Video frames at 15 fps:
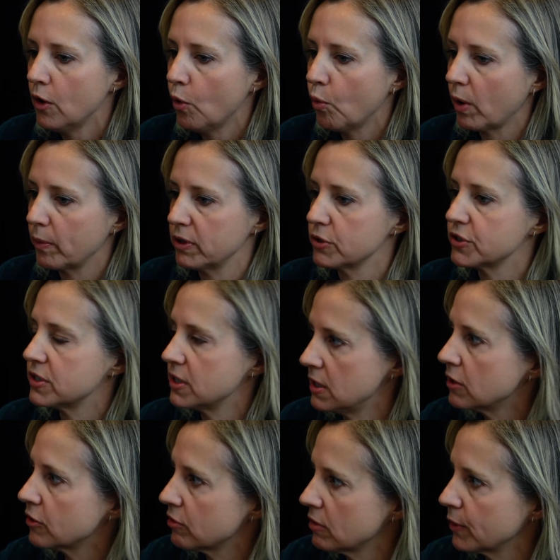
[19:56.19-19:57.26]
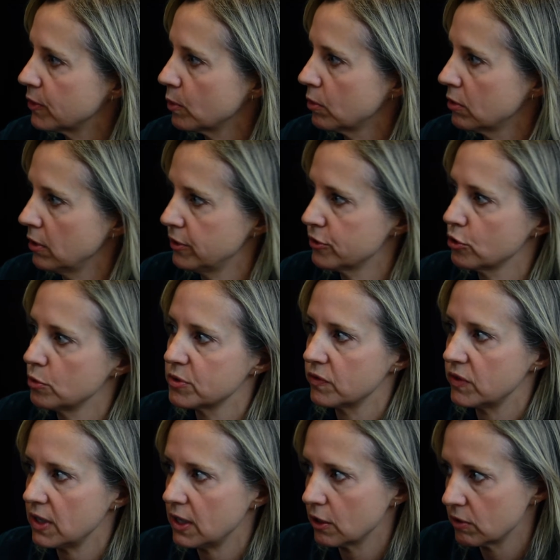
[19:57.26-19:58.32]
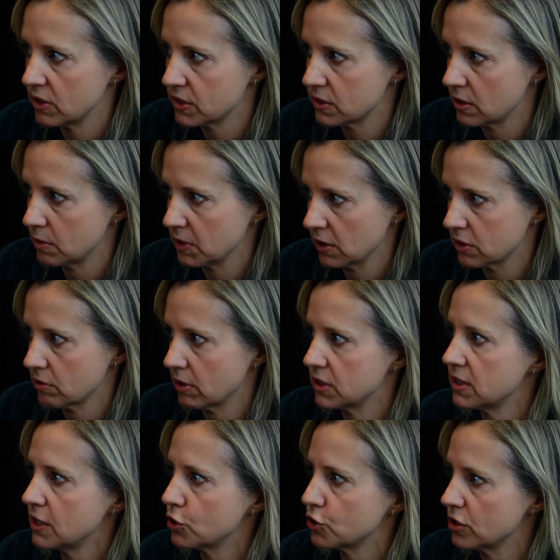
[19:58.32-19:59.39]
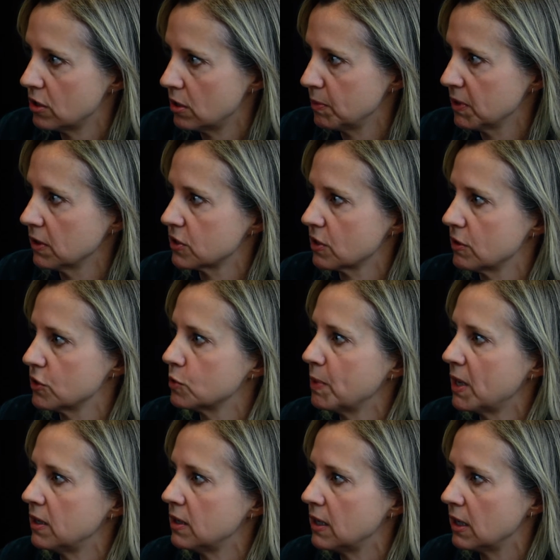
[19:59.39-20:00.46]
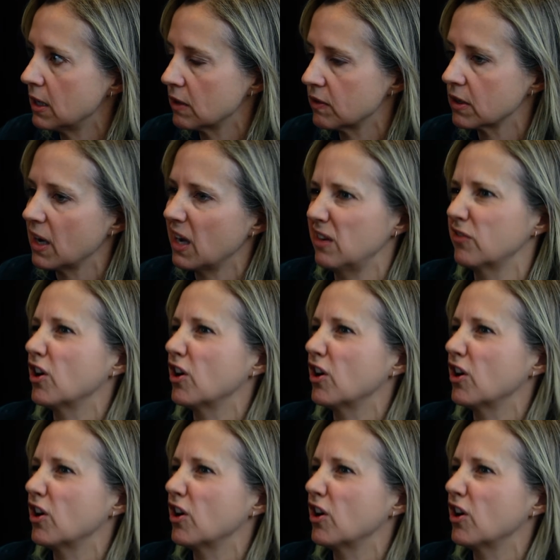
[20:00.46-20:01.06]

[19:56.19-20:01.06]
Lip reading: what we are seeing throughout the world in terms of the increase in militarization, military spending, the kind of